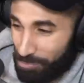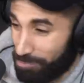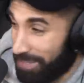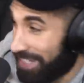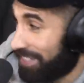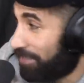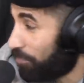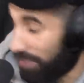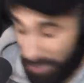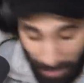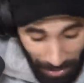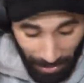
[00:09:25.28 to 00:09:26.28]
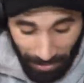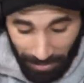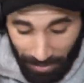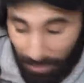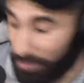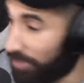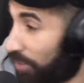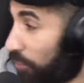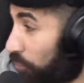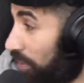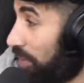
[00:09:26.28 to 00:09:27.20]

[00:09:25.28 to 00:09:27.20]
Mate, we are 3